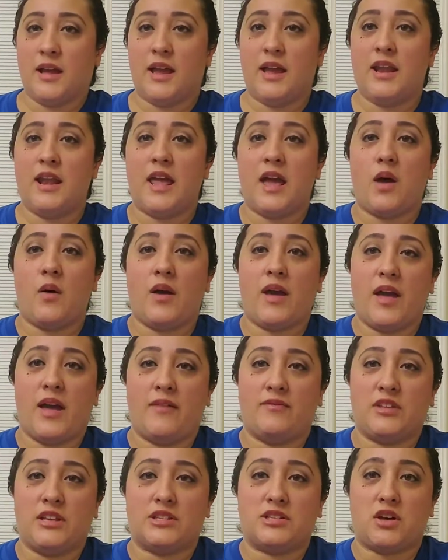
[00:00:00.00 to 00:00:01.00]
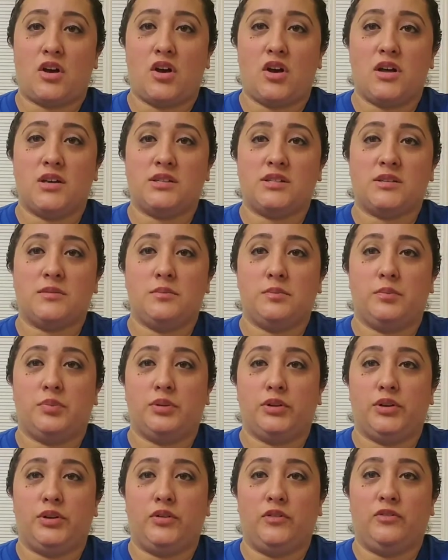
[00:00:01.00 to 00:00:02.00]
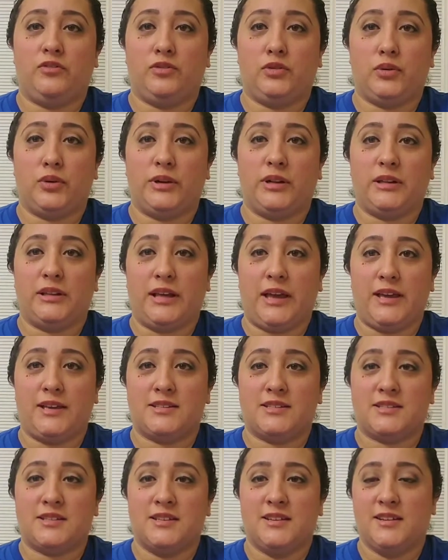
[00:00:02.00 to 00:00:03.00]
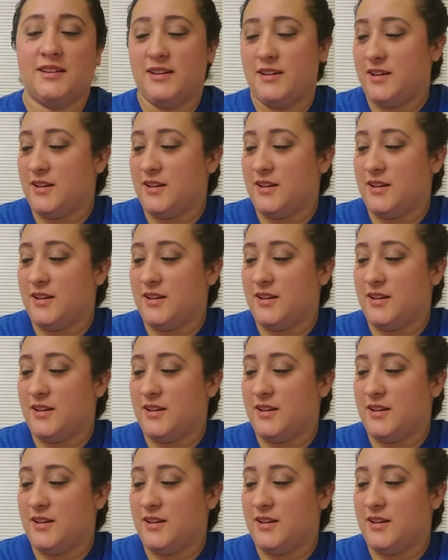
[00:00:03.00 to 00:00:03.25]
and now I have these awesome blue fleur-de-lis.